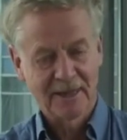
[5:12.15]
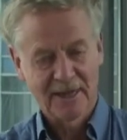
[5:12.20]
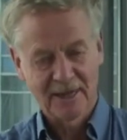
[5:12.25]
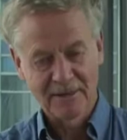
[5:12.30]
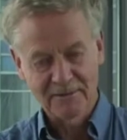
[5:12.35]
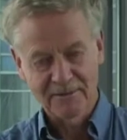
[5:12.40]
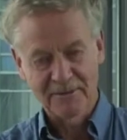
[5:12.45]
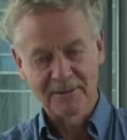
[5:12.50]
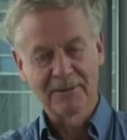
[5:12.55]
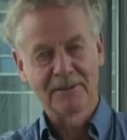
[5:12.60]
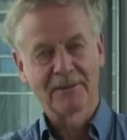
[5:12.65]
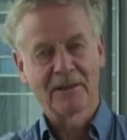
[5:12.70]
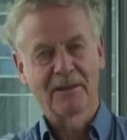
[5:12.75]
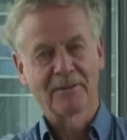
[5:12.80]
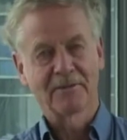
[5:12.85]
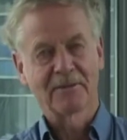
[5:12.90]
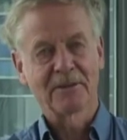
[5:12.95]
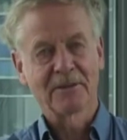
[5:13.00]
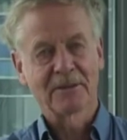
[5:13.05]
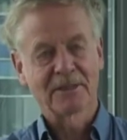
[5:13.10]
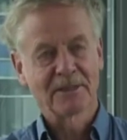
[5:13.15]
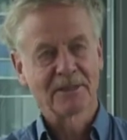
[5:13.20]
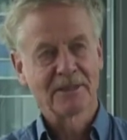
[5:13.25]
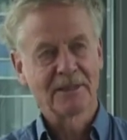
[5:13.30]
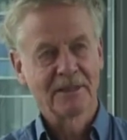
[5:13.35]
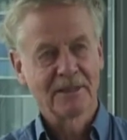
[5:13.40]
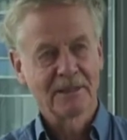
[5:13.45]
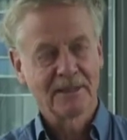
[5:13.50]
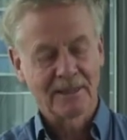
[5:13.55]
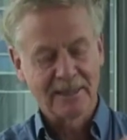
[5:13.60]
I think that was
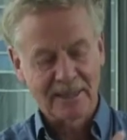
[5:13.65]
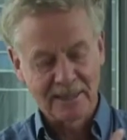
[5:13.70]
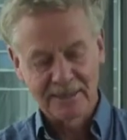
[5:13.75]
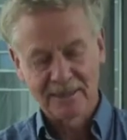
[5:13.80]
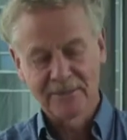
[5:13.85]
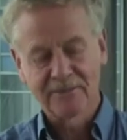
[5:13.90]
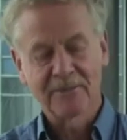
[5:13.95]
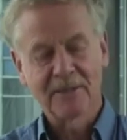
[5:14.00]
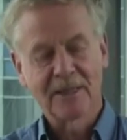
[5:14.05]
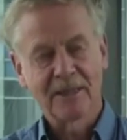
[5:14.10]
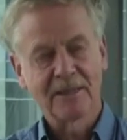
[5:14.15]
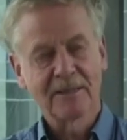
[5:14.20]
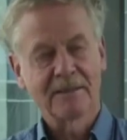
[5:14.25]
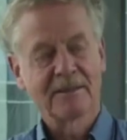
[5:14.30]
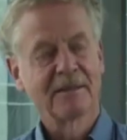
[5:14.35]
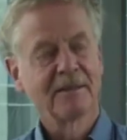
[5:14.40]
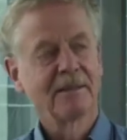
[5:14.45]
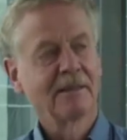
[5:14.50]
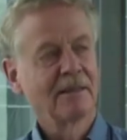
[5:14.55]
clarified